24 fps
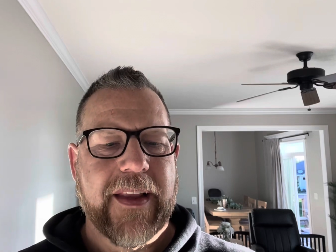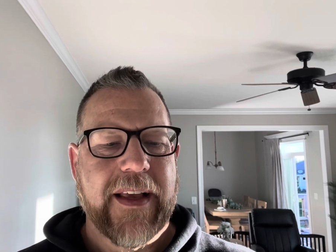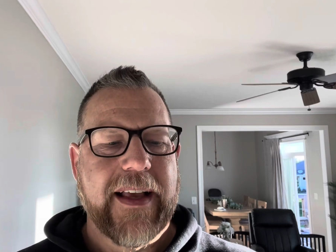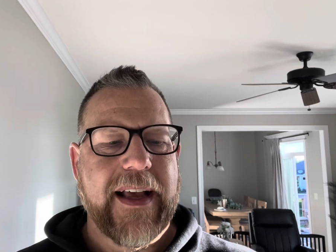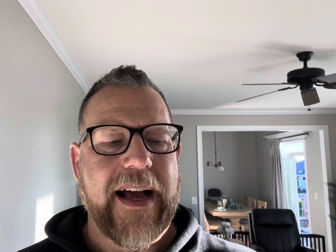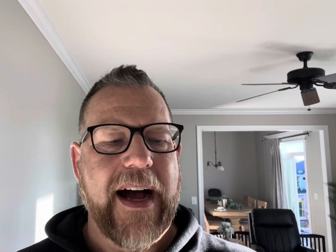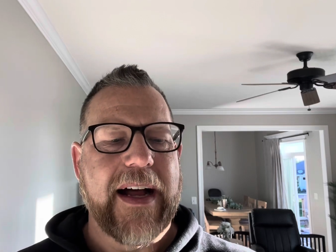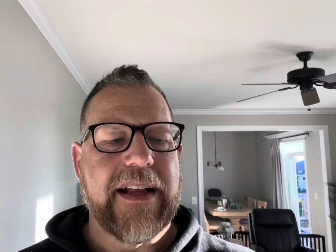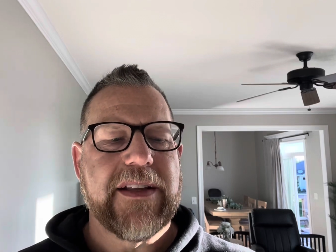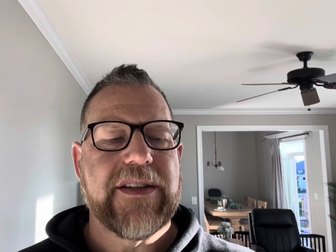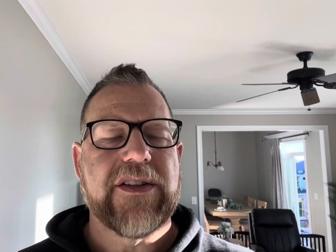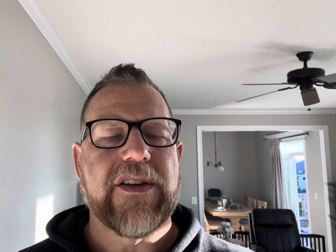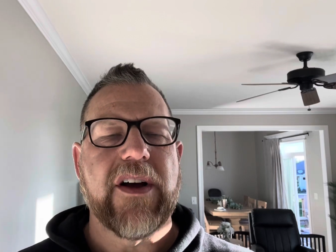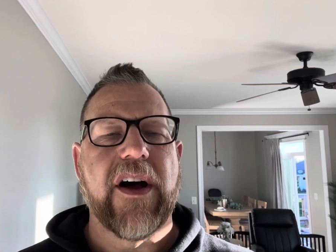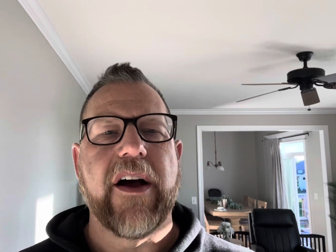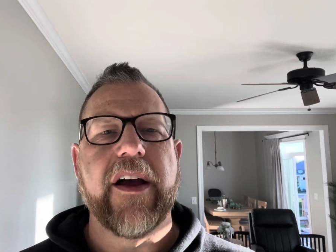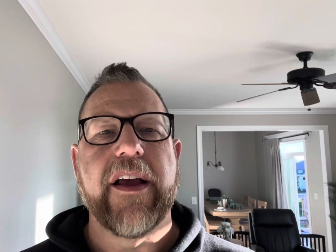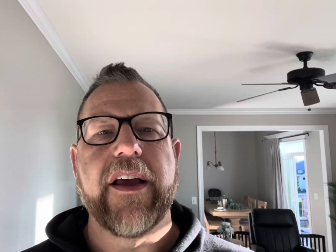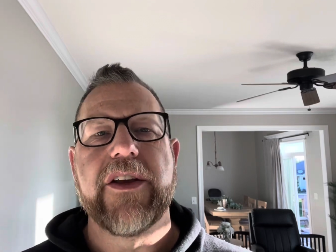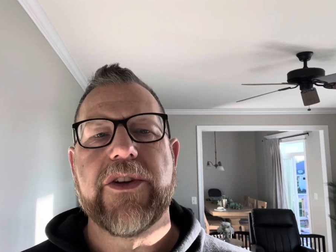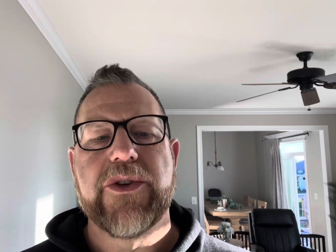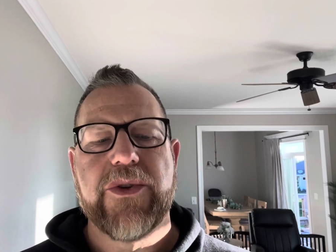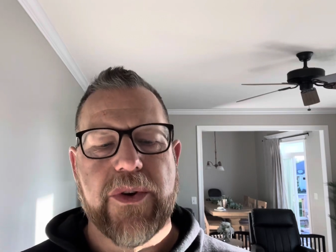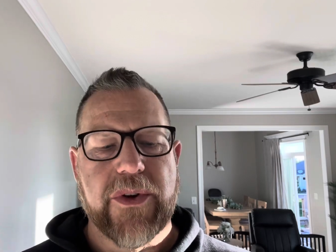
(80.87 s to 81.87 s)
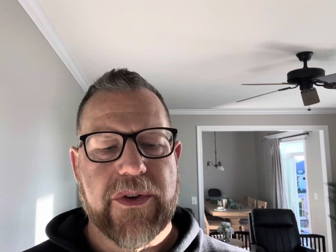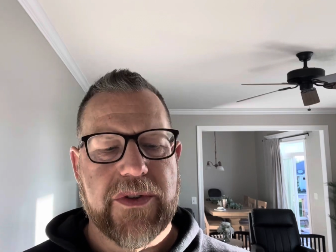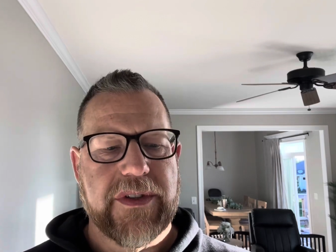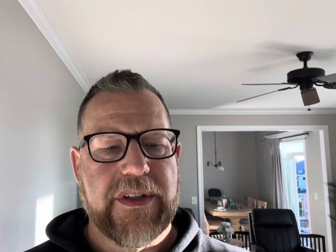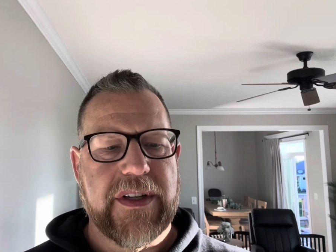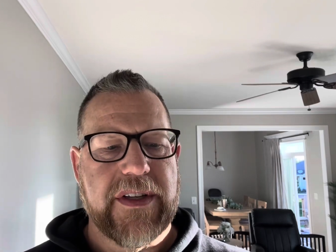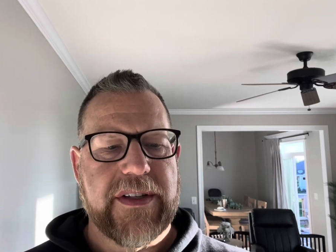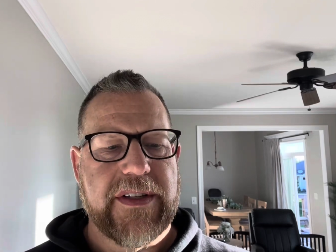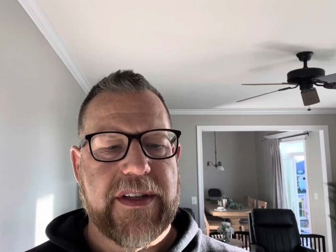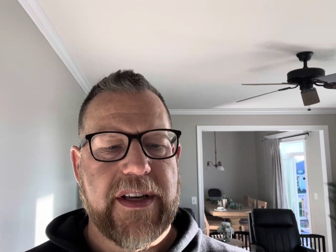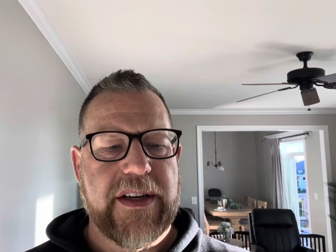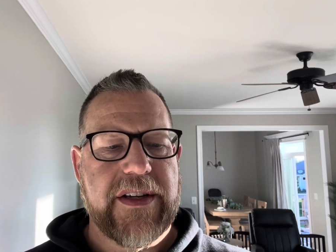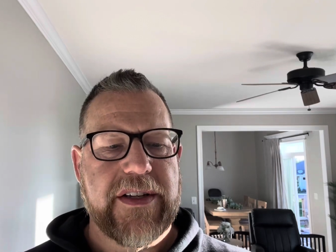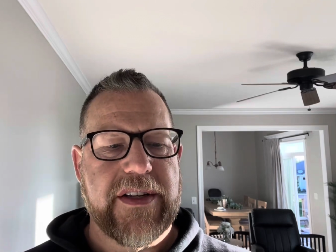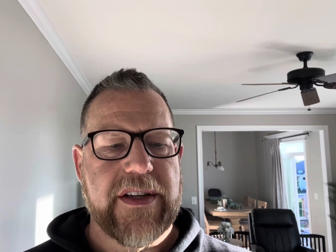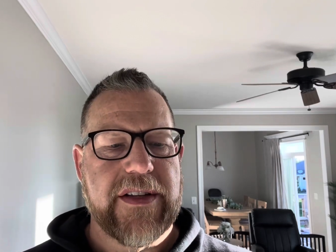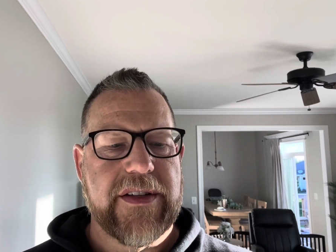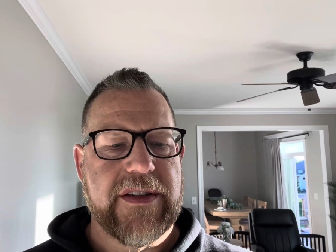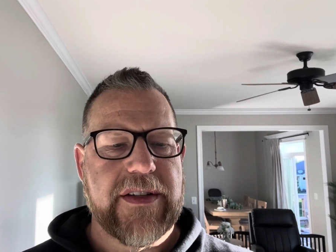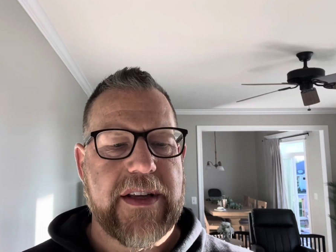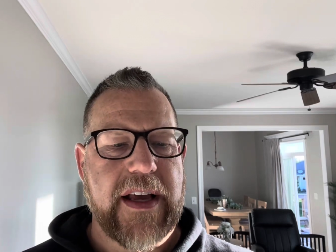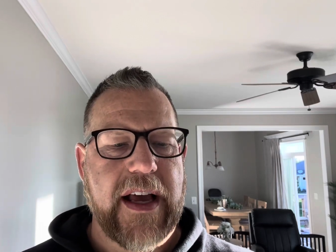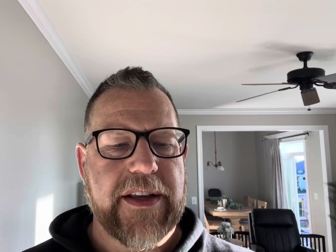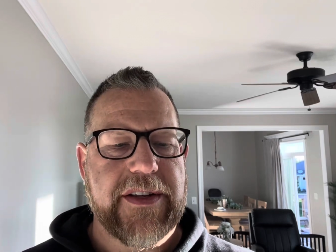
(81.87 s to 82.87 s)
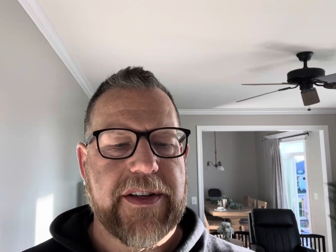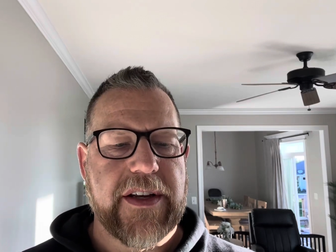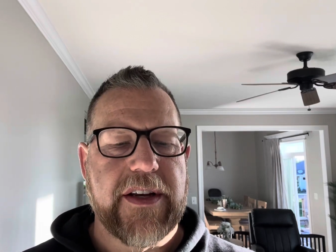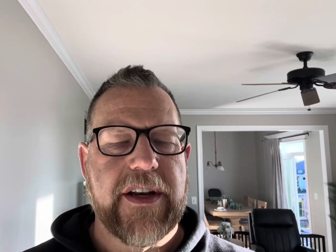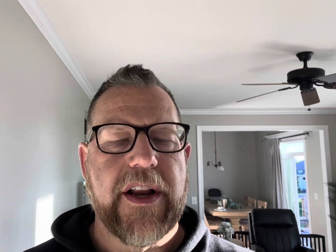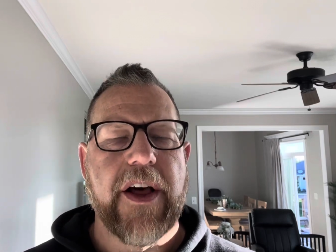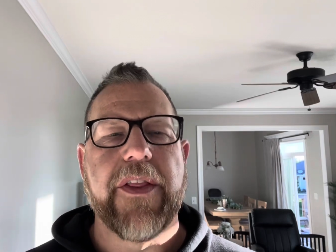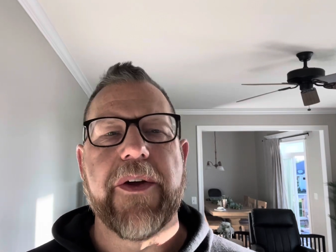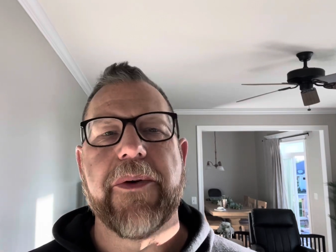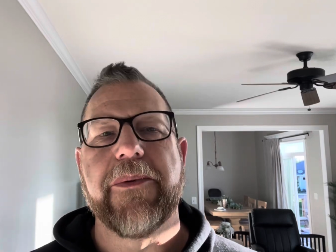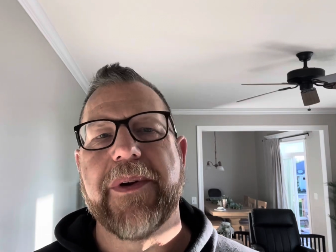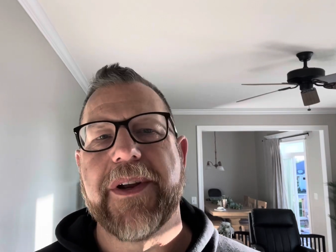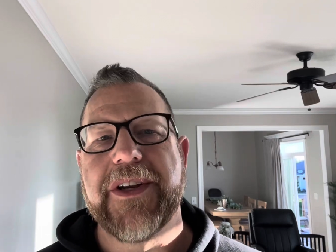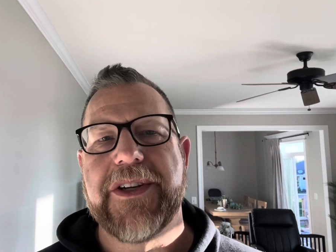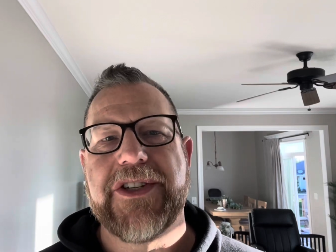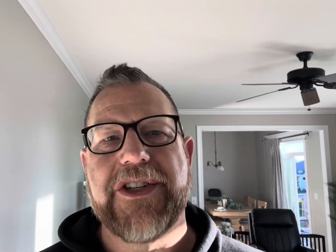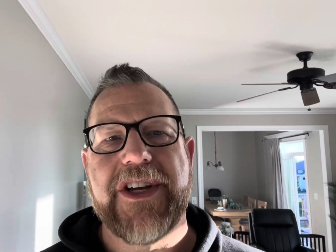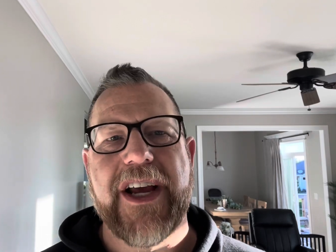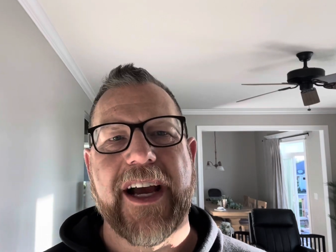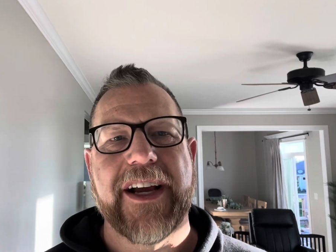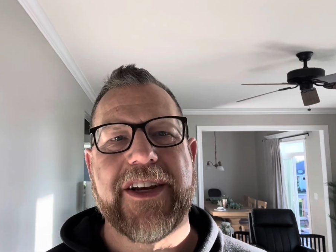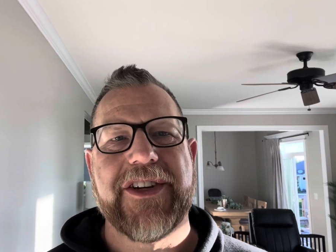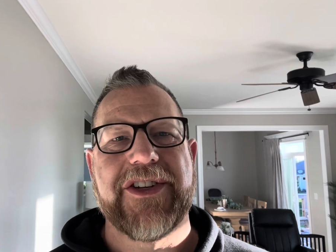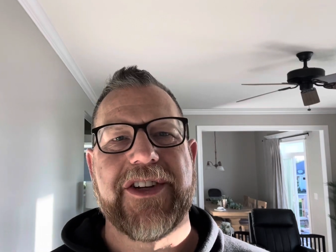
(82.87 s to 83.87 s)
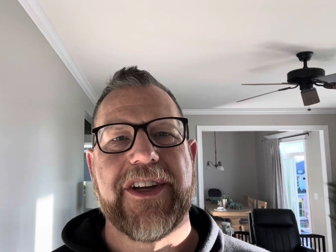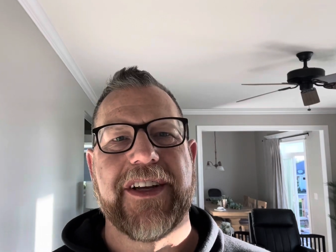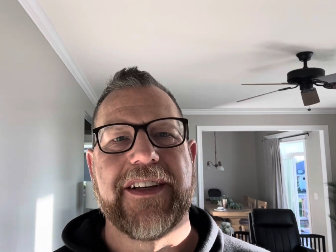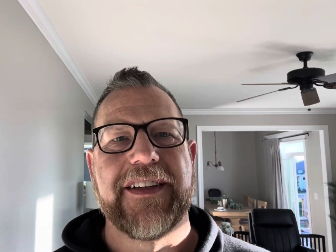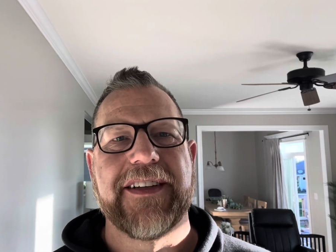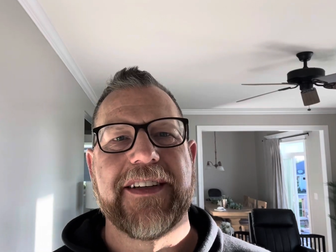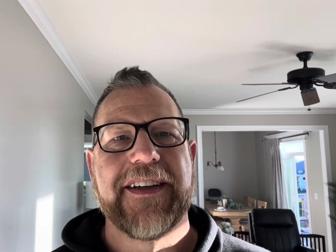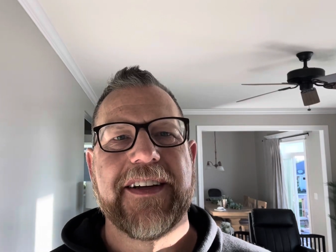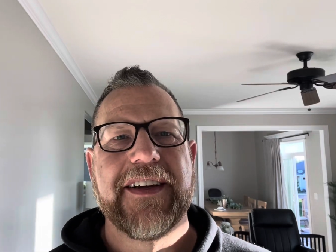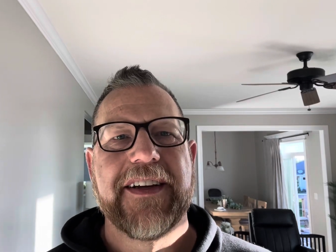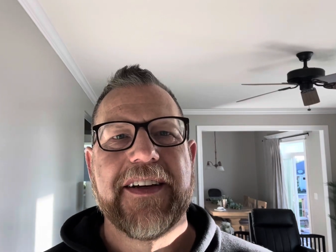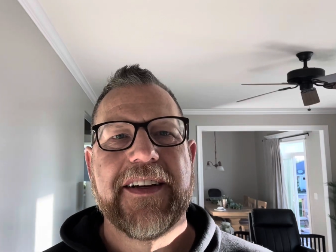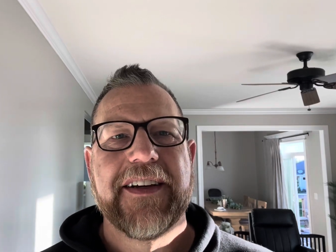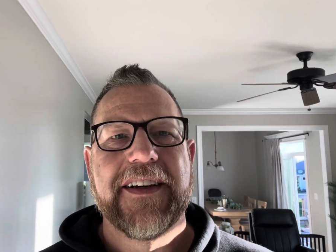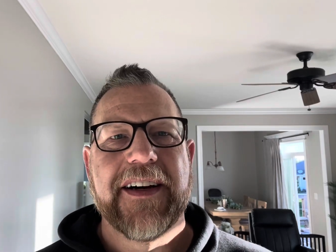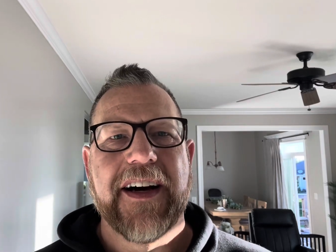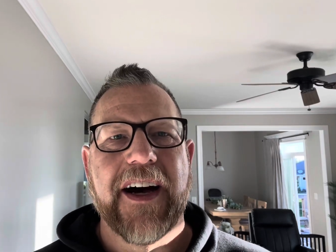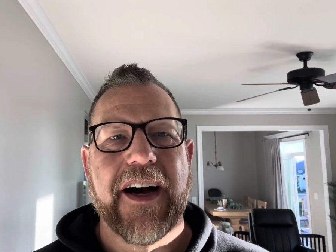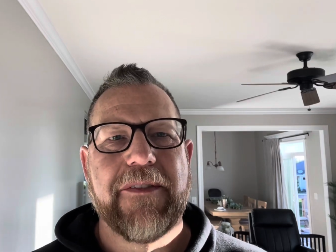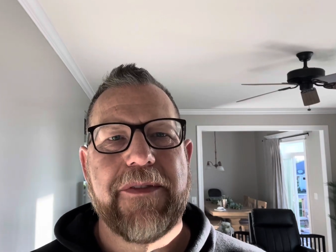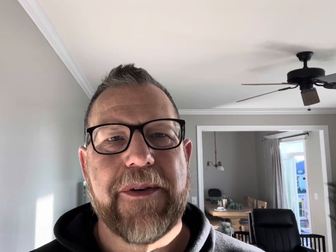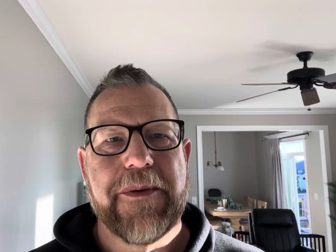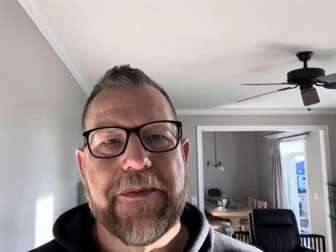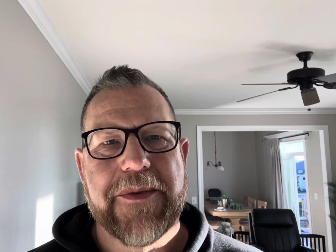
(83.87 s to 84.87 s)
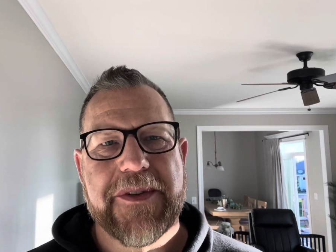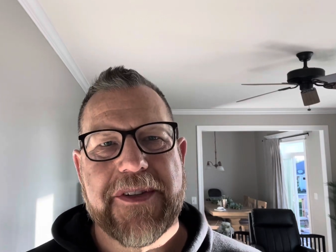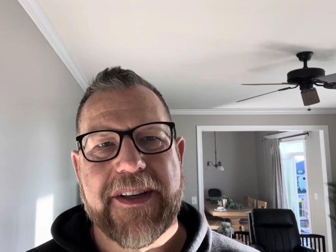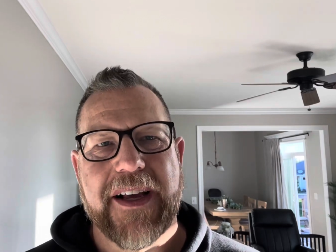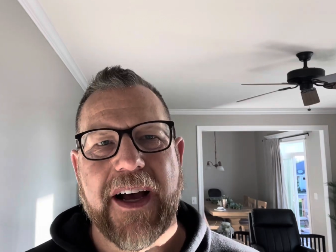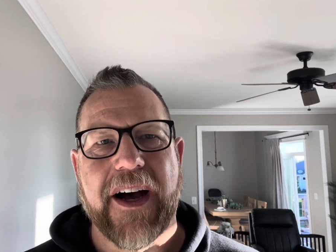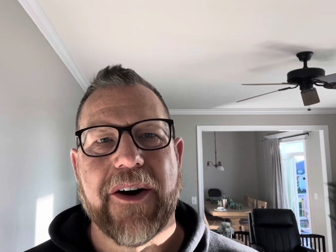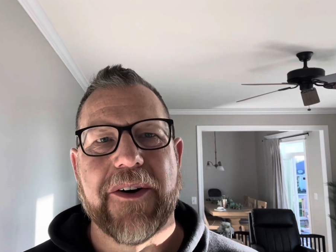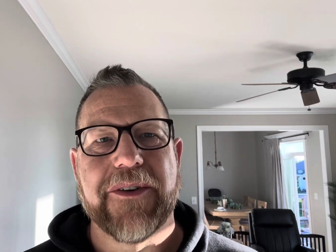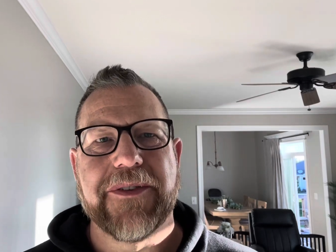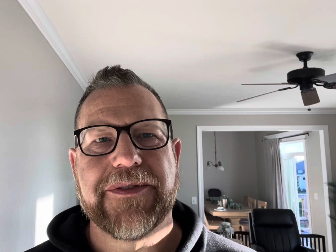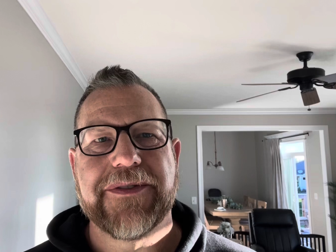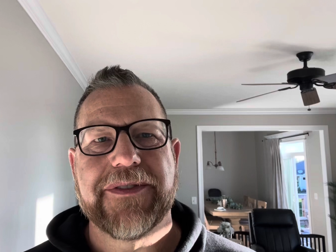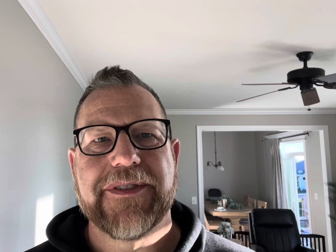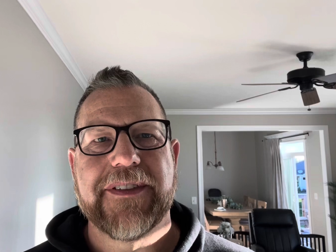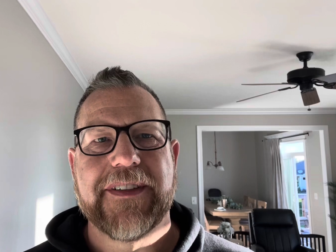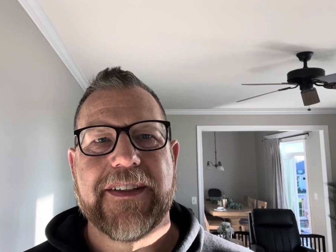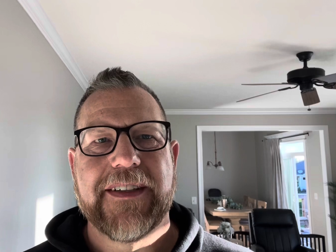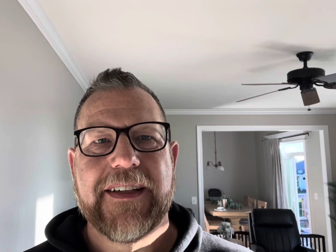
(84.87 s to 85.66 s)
God saw Israel's decisions as another rejection of himself.